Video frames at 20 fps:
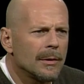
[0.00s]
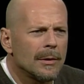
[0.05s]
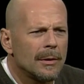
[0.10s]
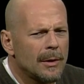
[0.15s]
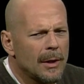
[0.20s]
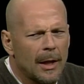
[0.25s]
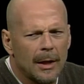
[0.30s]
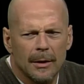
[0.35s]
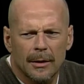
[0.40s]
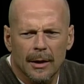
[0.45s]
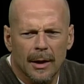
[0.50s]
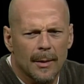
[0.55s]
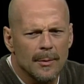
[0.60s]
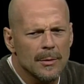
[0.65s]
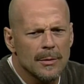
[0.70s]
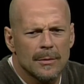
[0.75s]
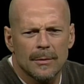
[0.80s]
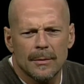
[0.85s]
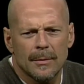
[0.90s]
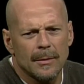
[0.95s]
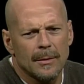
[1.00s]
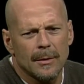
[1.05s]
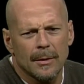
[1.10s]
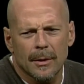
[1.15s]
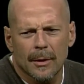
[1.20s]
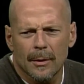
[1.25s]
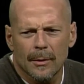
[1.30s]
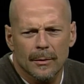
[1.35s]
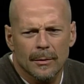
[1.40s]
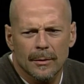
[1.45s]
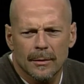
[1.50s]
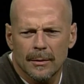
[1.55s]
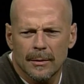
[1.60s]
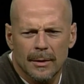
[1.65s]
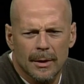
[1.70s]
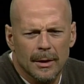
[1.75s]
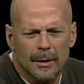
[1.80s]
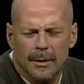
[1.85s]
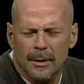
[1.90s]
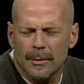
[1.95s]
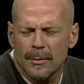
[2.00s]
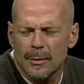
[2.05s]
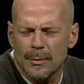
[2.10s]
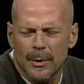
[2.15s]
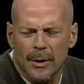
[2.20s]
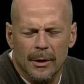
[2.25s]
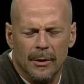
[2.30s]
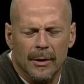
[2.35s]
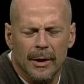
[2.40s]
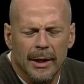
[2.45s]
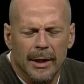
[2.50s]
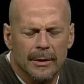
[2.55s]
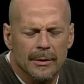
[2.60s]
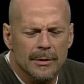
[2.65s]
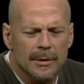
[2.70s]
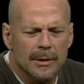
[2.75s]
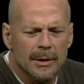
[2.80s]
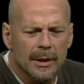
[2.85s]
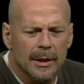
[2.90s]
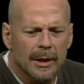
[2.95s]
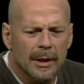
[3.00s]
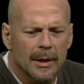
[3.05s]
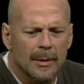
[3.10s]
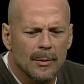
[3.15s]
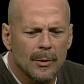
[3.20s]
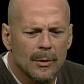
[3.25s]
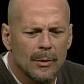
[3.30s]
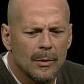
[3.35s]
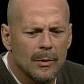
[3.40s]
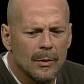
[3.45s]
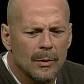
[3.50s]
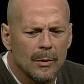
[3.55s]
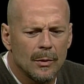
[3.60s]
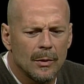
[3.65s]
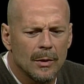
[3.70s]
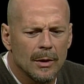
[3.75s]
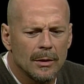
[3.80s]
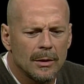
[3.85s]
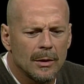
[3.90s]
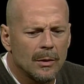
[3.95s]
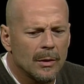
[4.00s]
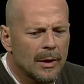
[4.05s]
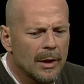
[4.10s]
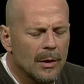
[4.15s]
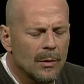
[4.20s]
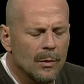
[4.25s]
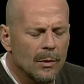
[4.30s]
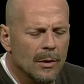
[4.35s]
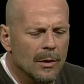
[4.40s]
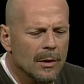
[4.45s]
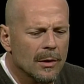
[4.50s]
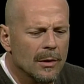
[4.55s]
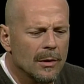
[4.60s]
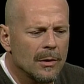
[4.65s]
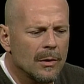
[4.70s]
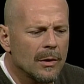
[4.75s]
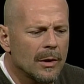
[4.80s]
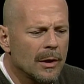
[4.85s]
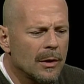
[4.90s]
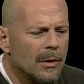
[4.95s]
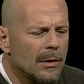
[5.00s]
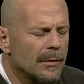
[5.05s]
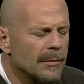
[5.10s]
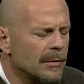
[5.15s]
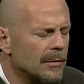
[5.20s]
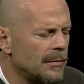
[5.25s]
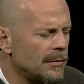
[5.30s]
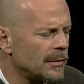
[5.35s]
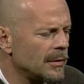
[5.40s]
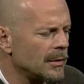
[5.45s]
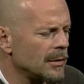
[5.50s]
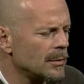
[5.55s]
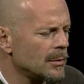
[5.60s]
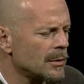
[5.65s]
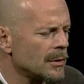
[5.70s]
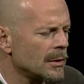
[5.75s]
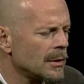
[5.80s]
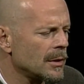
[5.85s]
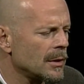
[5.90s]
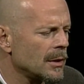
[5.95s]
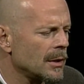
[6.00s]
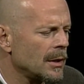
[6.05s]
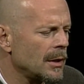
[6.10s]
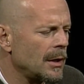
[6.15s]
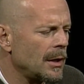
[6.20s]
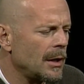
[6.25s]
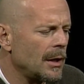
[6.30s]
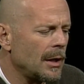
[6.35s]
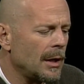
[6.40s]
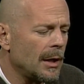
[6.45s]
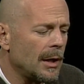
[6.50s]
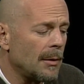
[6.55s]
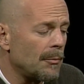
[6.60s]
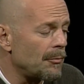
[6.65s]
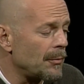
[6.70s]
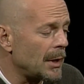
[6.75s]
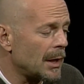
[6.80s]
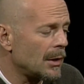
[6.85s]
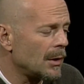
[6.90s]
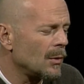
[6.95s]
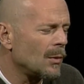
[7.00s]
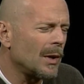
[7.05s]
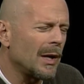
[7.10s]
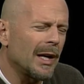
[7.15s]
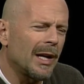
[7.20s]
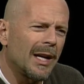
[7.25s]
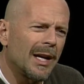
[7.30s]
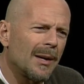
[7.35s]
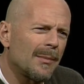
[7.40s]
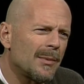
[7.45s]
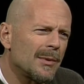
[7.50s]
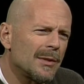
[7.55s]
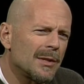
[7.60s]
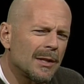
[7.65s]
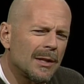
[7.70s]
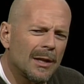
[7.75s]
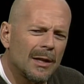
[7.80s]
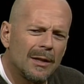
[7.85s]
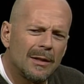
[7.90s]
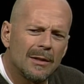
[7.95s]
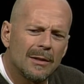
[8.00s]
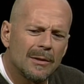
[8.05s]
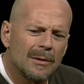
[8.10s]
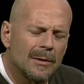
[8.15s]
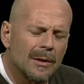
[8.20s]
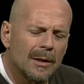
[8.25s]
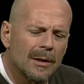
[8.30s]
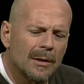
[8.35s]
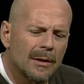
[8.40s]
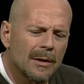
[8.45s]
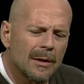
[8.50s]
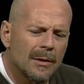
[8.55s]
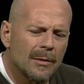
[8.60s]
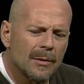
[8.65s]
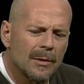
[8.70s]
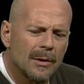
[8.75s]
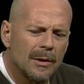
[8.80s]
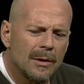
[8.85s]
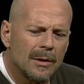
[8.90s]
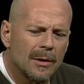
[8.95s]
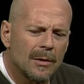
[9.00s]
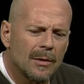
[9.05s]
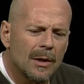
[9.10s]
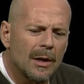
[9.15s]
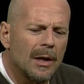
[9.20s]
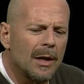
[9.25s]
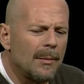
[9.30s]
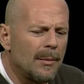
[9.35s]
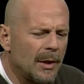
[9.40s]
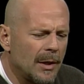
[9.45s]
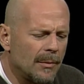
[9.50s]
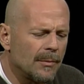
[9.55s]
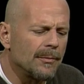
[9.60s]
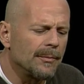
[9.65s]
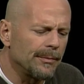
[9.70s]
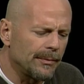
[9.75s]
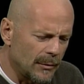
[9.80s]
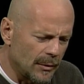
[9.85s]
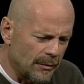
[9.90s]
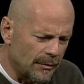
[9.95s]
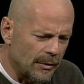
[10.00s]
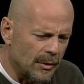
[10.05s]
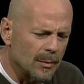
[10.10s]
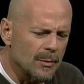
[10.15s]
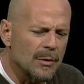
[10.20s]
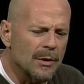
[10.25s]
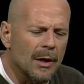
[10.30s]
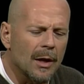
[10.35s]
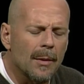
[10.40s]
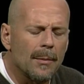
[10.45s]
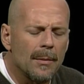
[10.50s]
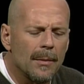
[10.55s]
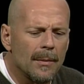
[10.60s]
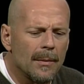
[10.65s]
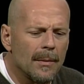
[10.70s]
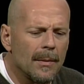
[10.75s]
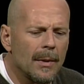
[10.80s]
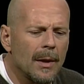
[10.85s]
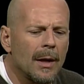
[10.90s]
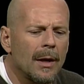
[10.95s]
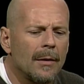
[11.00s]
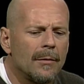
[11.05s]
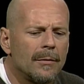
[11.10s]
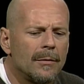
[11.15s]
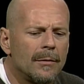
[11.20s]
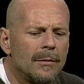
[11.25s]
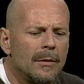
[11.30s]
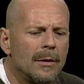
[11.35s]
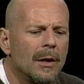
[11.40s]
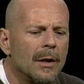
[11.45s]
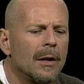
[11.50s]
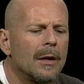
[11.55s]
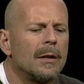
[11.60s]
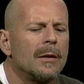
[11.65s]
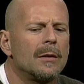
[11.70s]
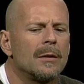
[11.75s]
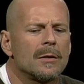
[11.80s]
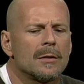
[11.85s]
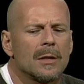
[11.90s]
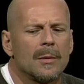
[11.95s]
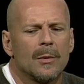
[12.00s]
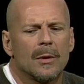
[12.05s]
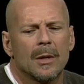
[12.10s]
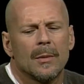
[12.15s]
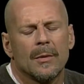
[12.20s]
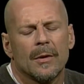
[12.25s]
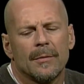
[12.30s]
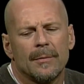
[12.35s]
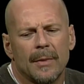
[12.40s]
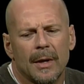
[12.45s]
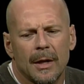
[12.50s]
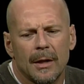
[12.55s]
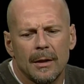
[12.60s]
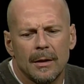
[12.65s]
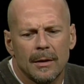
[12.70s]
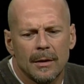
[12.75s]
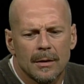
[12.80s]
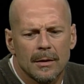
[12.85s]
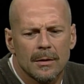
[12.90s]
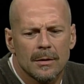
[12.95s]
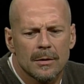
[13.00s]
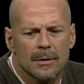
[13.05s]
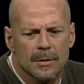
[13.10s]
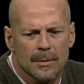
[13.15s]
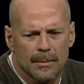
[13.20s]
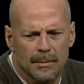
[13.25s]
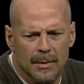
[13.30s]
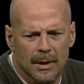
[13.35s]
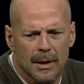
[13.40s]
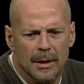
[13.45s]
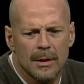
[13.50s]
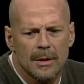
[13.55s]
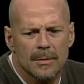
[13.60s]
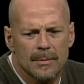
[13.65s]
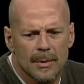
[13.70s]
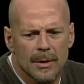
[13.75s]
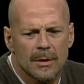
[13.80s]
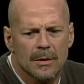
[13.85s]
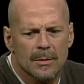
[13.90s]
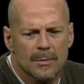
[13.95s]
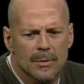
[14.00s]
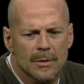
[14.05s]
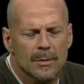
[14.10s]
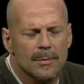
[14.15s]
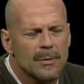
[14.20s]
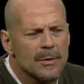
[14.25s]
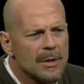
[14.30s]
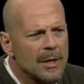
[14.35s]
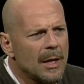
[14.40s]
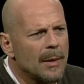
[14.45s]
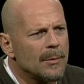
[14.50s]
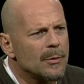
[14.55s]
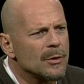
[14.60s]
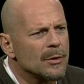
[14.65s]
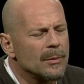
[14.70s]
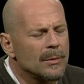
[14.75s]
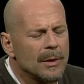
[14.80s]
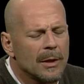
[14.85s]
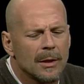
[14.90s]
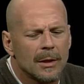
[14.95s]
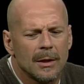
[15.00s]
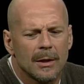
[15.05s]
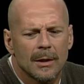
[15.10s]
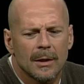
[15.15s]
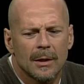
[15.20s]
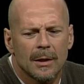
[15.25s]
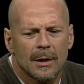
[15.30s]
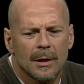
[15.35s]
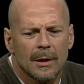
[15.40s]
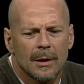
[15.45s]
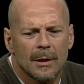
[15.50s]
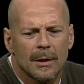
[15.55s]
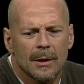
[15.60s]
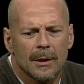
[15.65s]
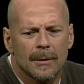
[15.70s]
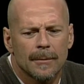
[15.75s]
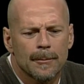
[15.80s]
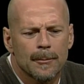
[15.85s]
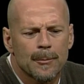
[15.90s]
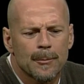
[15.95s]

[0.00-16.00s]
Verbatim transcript: ten times, you know, ten times better actors than I am who, who uh, don't get work or don't get offered films. I don't know why it happens that I do. I, I really don't. I, I mean, the films that I'm, I've done, some of them have made some money, made some substantial money, and, and uh,